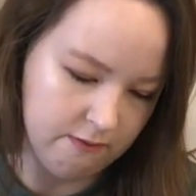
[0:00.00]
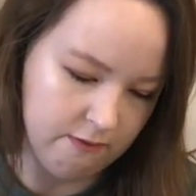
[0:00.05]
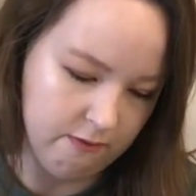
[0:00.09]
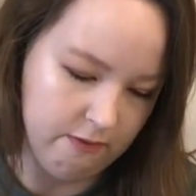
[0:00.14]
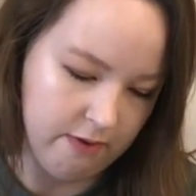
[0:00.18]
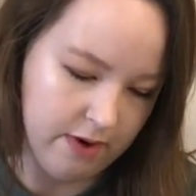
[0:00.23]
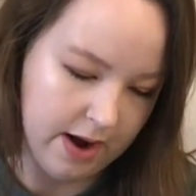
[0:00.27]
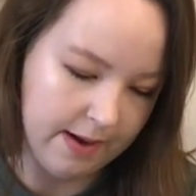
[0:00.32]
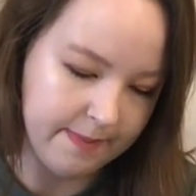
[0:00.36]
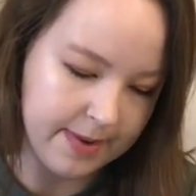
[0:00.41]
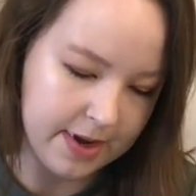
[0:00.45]

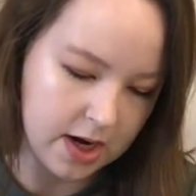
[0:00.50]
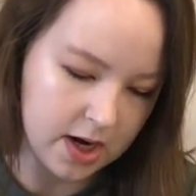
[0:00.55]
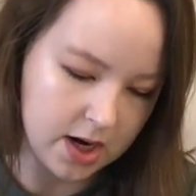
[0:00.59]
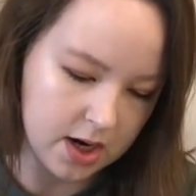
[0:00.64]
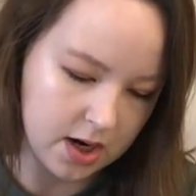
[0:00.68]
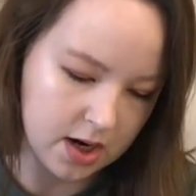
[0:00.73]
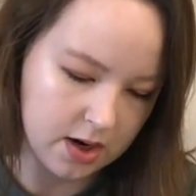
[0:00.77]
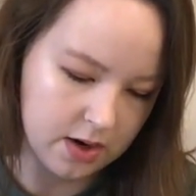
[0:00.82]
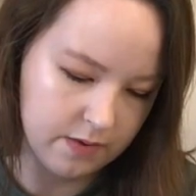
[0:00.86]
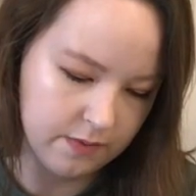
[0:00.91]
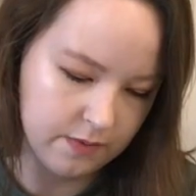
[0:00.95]
we're
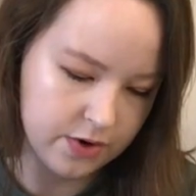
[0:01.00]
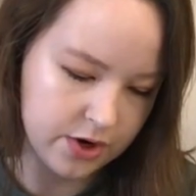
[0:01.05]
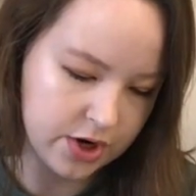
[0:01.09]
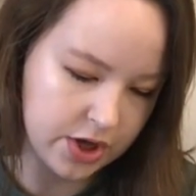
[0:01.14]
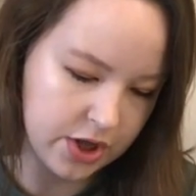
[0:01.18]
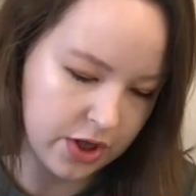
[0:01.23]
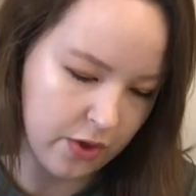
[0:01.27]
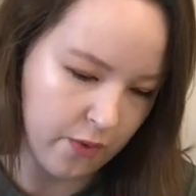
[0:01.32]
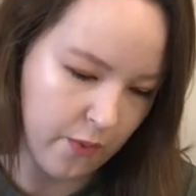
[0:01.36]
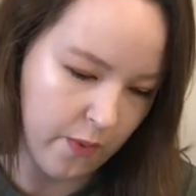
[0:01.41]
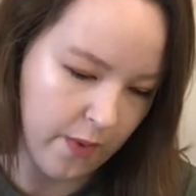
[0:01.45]

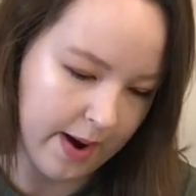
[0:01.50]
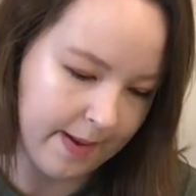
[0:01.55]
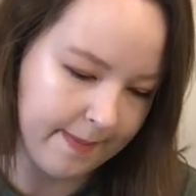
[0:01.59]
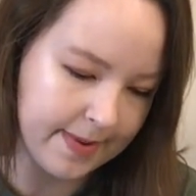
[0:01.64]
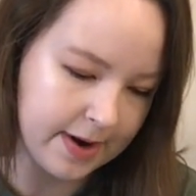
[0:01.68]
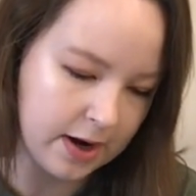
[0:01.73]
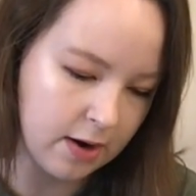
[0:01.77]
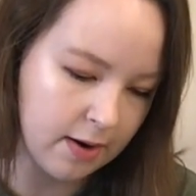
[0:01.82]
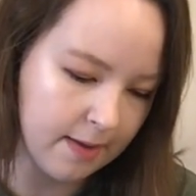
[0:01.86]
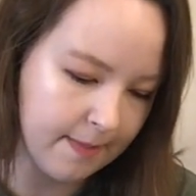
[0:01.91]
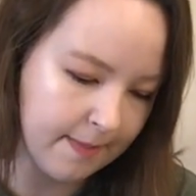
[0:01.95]
just
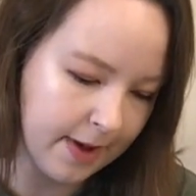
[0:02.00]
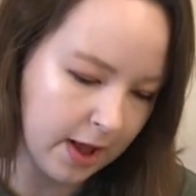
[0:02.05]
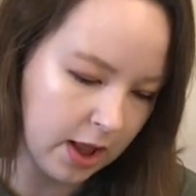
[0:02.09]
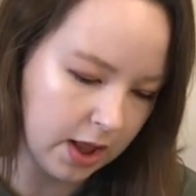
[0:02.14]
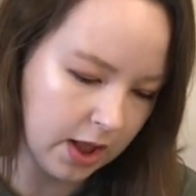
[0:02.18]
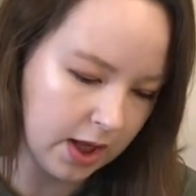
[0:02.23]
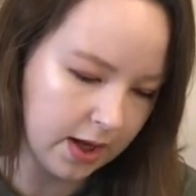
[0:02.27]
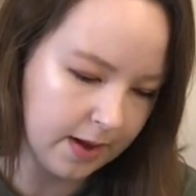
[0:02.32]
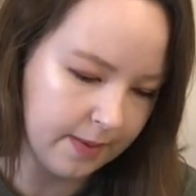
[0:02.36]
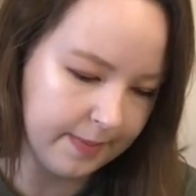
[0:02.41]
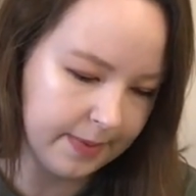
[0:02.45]
wrapping our
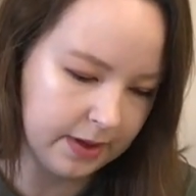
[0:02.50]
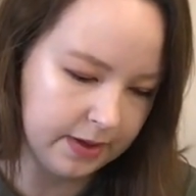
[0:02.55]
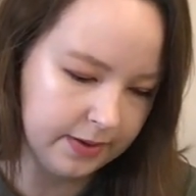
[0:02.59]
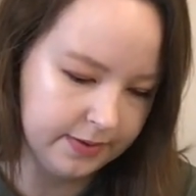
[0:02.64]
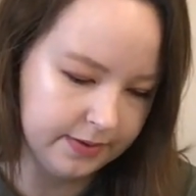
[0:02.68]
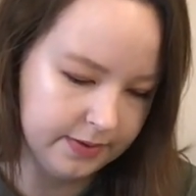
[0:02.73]
ball up.